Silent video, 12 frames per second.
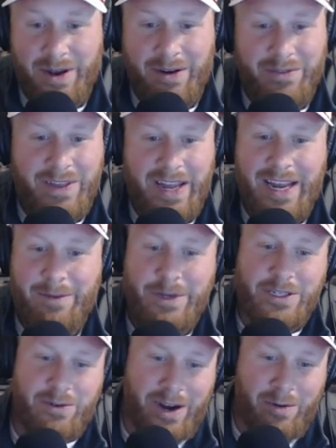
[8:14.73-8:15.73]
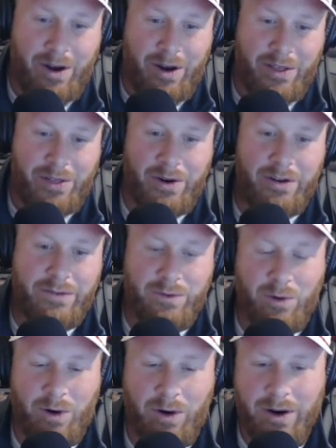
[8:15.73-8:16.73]
I don't think he'd be trying to wear the
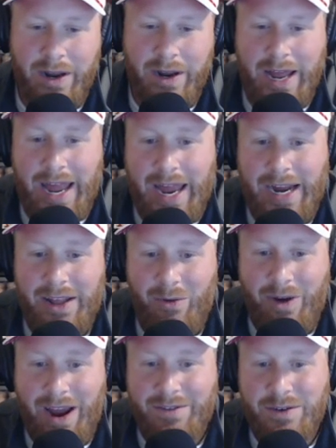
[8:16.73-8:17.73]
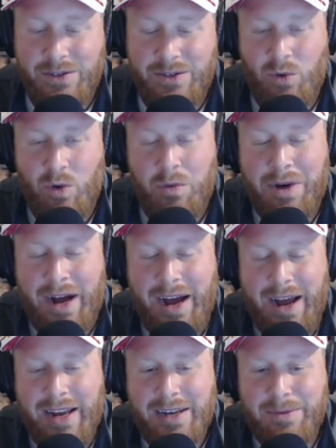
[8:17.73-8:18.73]
34 hanging in the rafters or
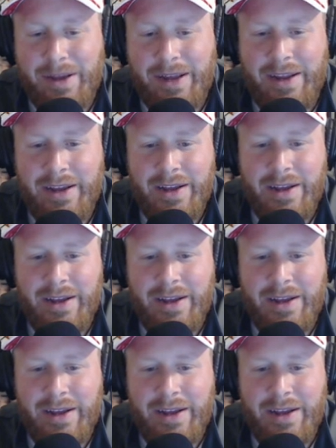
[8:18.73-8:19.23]
behind me.